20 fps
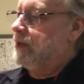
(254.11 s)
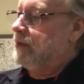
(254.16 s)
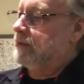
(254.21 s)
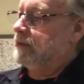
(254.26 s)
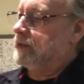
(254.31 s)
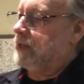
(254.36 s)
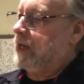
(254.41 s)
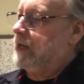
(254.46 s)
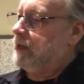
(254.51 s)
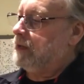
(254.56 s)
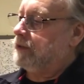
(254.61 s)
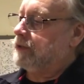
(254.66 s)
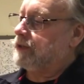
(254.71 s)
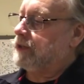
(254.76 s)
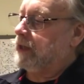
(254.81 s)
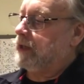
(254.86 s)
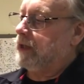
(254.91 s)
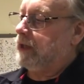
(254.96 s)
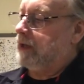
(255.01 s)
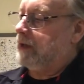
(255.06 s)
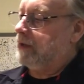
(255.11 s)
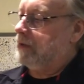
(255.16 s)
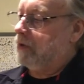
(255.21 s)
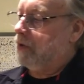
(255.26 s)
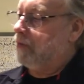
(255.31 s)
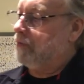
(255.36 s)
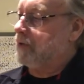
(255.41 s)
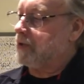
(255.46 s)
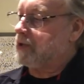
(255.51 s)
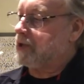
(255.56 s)
It kind of looks like a
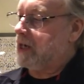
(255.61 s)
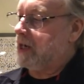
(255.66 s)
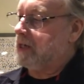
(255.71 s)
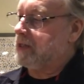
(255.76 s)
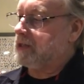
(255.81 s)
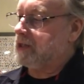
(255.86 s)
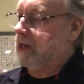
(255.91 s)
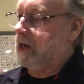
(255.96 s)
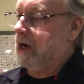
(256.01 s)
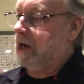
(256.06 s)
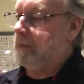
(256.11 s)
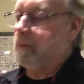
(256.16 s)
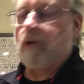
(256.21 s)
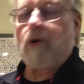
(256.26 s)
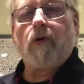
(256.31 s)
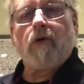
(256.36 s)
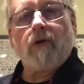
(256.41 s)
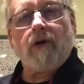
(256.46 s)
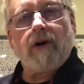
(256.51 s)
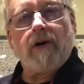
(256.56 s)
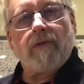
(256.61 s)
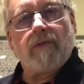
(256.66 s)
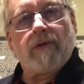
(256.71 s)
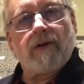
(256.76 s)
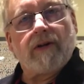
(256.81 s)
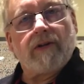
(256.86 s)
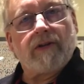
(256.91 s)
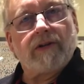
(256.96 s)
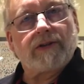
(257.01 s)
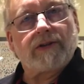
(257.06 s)
oversized cob of corn
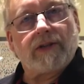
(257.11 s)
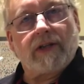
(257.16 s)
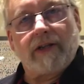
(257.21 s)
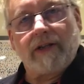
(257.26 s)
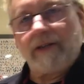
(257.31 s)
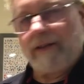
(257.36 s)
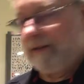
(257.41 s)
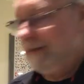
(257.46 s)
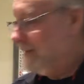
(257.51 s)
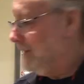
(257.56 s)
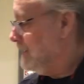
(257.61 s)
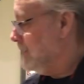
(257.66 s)
what it looks like.